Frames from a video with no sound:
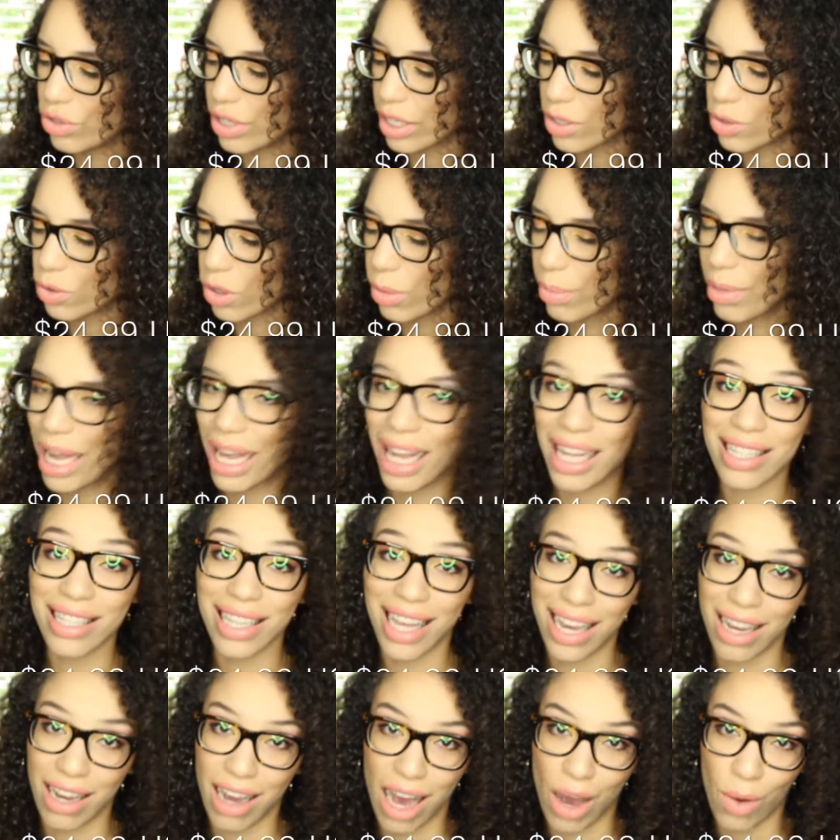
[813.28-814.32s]
drugstore palettes
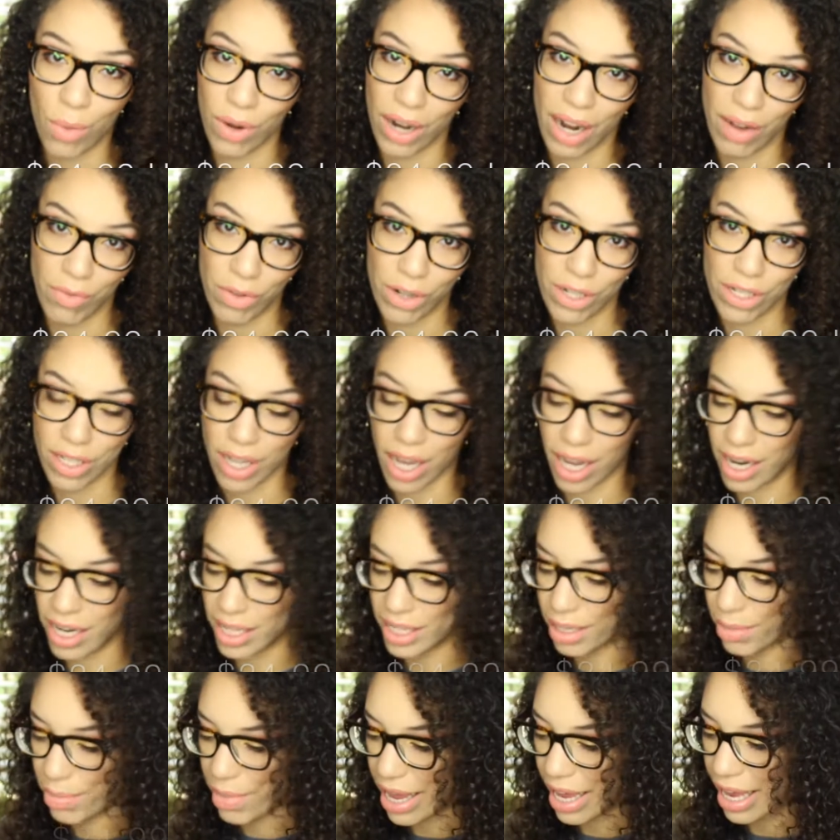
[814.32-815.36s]
I got when I first got
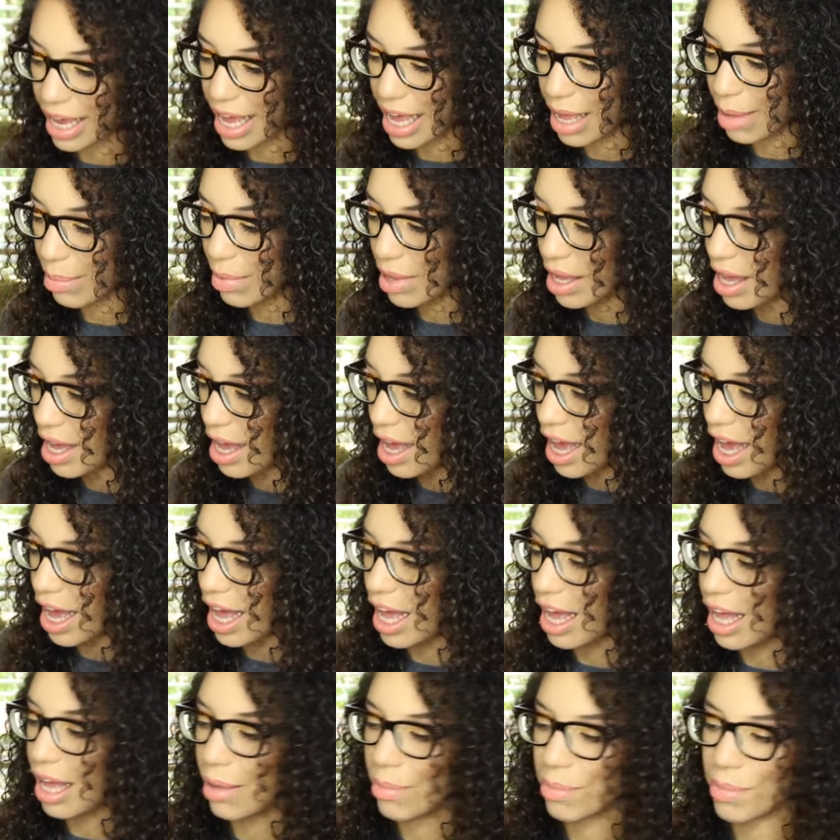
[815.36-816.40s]
into makeup.
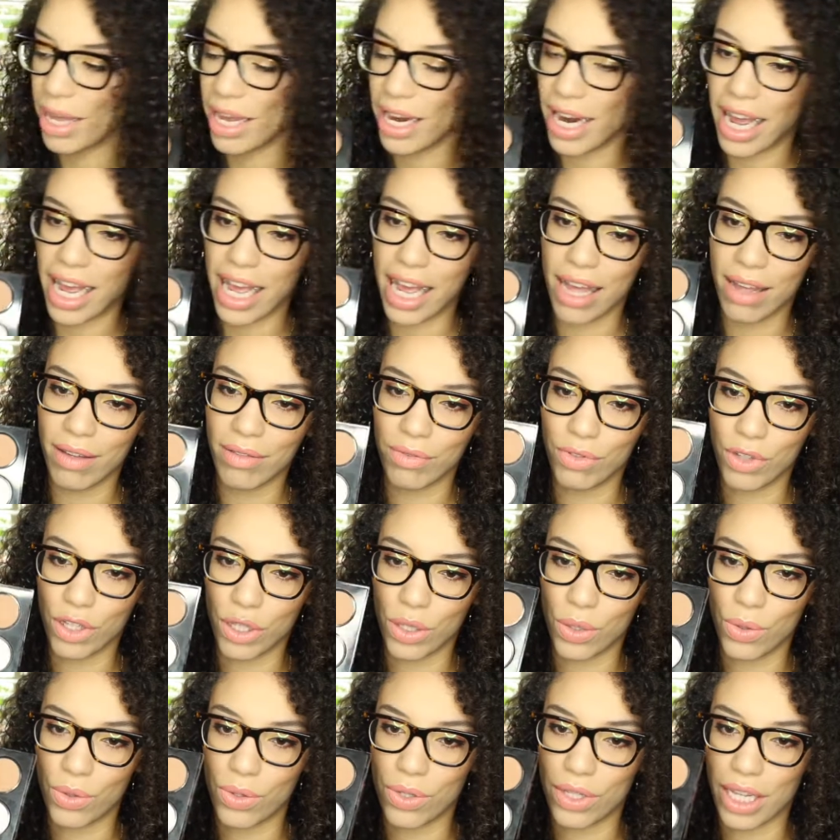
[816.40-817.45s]
And I have
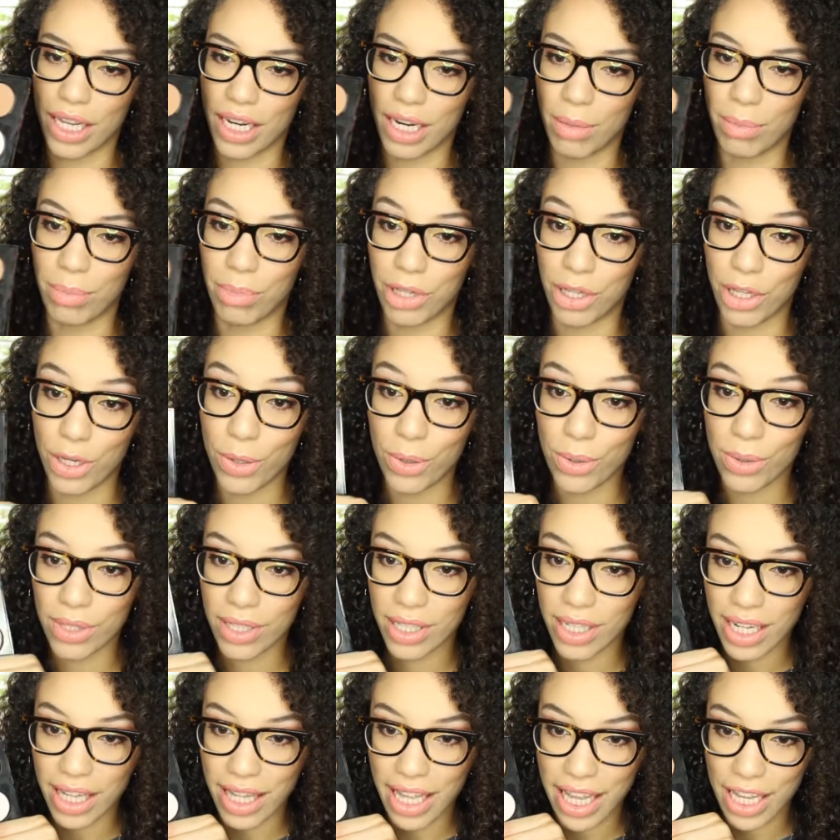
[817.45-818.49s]
used and
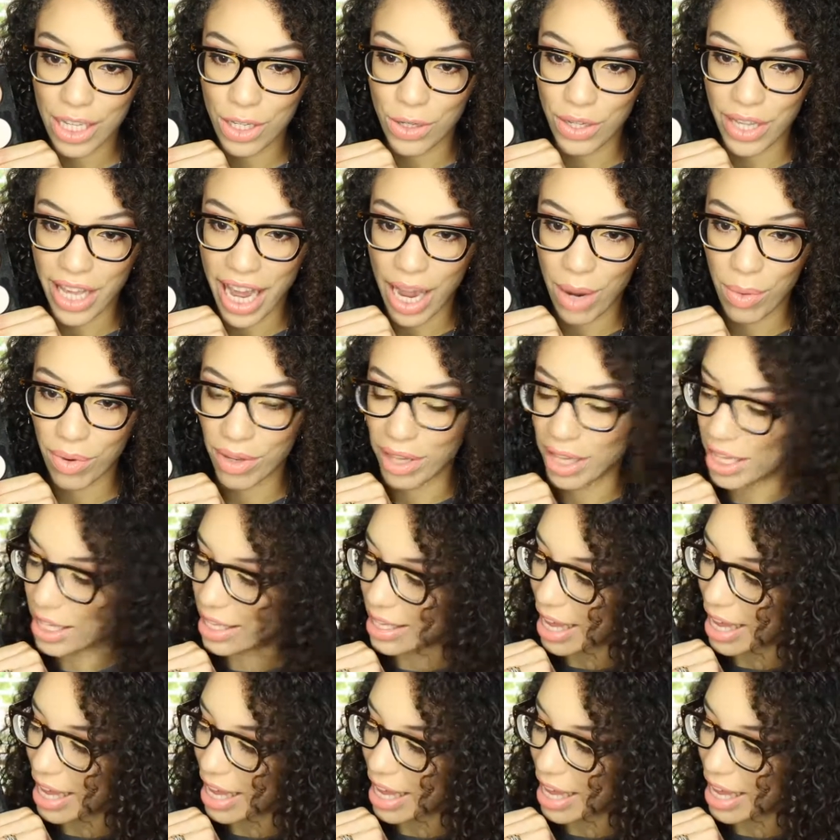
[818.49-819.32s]
abused this. You can't really